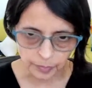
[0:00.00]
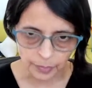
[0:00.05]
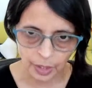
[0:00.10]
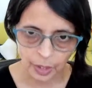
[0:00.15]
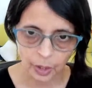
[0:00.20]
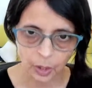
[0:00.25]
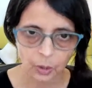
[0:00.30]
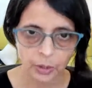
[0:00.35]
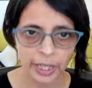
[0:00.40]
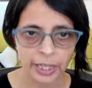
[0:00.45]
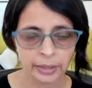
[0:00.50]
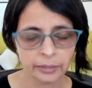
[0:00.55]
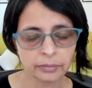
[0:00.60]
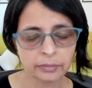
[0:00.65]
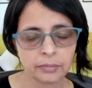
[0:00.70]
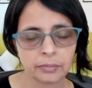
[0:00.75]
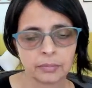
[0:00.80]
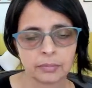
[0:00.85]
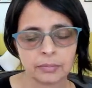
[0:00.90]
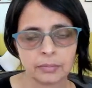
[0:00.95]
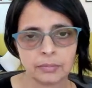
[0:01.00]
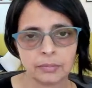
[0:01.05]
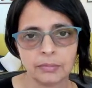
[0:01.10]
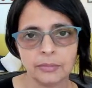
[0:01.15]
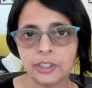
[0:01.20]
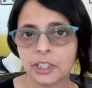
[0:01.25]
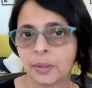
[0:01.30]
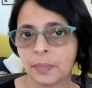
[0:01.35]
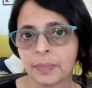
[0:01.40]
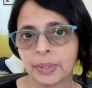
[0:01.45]
Okay,
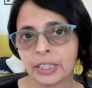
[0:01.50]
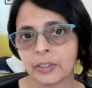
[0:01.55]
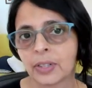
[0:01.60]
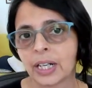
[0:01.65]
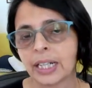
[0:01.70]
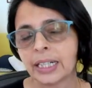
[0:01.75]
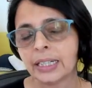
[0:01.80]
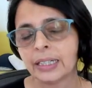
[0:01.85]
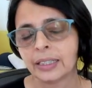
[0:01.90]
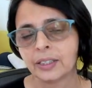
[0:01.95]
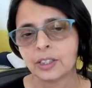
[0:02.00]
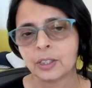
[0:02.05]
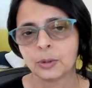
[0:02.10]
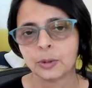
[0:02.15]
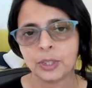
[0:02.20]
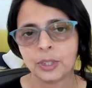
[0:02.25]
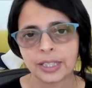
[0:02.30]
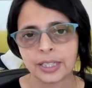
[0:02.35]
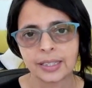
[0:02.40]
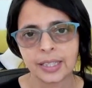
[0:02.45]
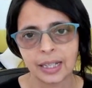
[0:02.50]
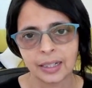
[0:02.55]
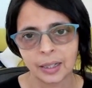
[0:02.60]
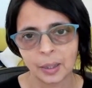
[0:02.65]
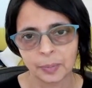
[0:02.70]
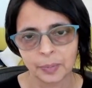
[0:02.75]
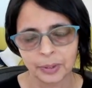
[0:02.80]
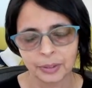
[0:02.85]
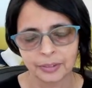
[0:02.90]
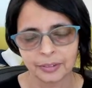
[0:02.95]
jumping right into the setup.
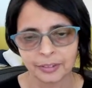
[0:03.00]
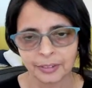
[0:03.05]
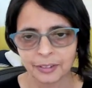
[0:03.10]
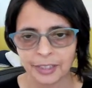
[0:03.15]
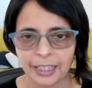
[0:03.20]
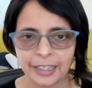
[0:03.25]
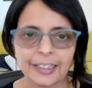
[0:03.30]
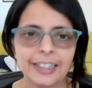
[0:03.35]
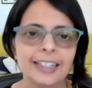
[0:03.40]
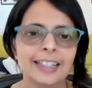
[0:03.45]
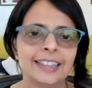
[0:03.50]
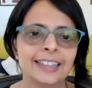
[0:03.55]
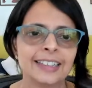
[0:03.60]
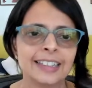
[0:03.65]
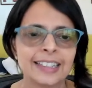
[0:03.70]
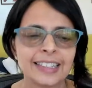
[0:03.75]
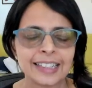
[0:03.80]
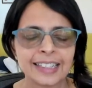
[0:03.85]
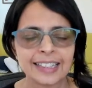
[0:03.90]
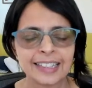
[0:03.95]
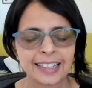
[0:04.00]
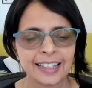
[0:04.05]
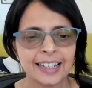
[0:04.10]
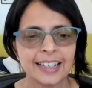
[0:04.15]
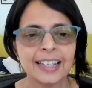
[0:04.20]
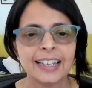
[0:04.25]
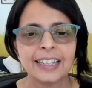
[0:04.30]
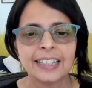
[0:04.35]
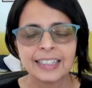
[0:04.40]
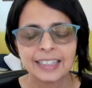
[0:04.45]
Okay, this is,
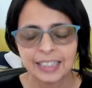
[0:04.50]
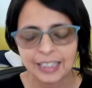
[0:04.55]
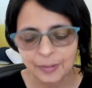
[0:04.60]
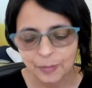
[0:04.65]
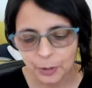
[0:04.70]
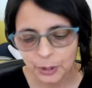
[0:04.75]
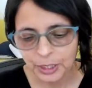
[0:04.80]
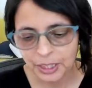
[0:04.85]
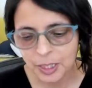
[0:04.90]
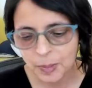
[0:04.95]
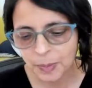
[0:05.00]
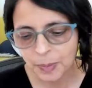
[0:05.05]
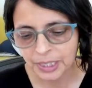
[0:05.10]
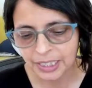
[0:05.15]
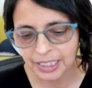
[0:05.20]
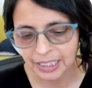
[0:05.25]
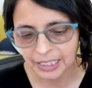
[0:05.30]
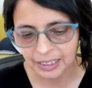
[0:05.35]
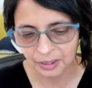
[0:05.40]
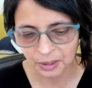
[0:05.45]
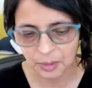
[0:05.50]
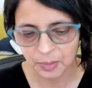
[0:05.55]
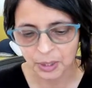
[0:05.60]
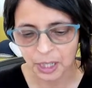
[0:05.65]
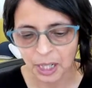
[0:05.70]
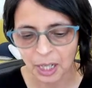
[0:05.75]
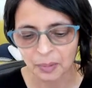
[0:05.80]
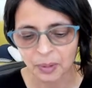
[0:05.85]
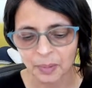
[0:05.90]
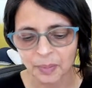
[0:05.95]
for this particular
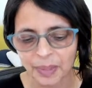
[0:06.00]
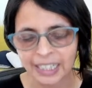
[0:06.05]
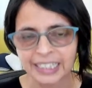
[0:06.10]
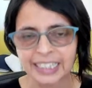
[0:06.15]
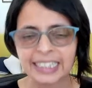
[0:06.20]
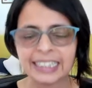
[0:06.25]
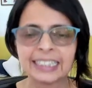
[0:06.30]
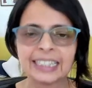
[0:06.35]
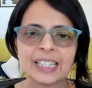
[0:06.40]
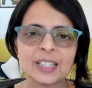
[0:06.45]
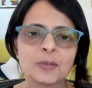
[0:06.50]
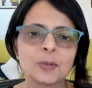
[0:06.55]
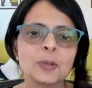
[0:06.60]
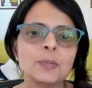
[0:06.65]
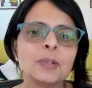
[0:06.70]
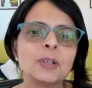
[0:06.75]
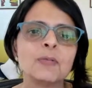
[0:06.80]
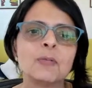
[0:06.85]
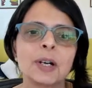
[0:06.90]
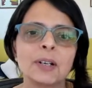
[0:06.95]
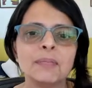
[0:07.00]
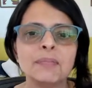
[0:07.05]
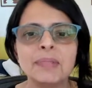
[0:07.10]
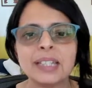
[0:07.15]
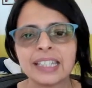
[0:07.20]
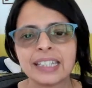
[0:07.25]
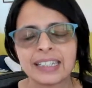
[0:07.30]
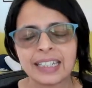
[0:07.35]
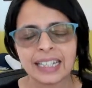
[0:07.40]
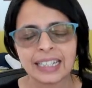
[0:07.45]
problem, I think this would be one
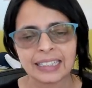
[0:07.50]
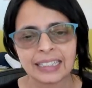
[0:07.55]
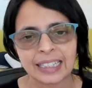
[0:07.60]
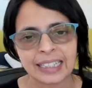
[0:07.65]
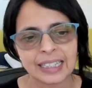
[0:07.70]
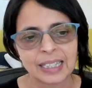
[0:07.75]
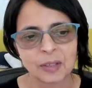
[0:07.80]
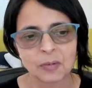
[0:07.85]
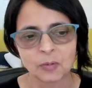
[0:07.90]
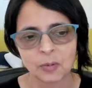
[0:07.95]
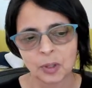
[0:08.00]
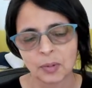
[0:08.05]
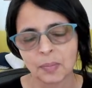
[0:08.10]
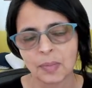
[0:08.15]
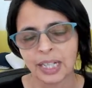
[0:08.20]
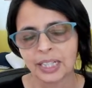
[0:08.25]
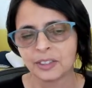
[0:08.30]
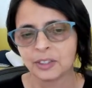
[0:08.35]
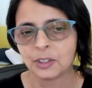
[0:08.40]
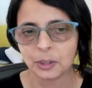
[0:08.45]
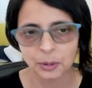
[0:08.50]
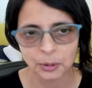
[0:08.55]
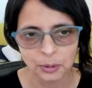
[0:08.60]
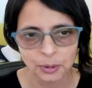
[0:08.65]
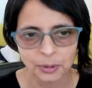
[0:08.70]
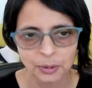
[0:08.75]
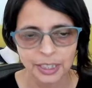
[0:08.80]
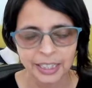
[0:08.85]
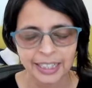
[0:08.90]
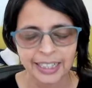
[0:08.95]
mistake that someone might do,
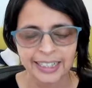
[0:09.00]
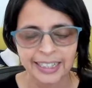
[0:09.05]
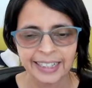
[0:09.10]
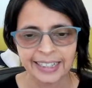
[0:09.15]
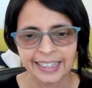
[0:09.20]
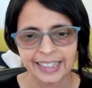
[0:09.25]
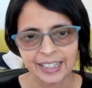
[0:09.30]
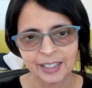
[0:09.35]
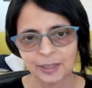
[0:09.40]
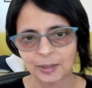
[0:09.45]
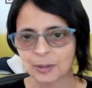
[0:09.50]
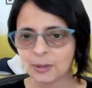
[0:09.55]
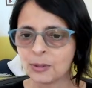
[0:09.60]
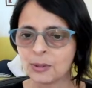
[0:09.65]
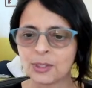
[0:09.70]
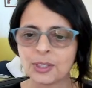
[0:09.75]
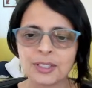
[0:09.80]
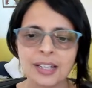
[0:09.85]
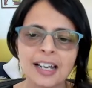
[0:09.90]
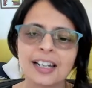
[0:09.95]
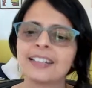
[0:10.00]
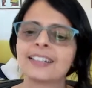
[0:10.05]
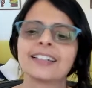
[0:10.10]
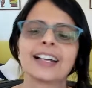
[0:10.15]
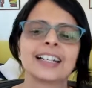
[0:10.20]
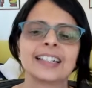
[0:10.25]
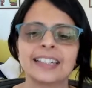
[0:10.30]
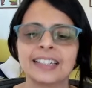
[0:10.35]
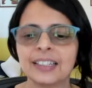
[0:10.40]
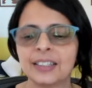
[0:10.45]
is to start
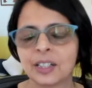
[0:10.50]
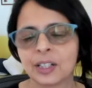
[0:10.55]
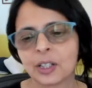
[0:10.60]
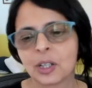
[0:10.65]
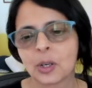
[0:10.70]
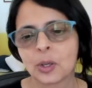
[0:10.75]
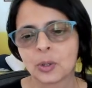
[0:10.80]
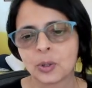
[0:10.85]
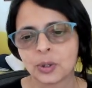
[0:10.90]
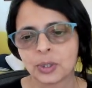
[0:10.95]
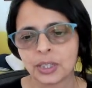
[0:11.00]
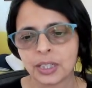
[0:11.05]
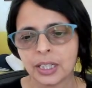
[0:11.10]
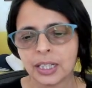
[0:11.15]
writing the code.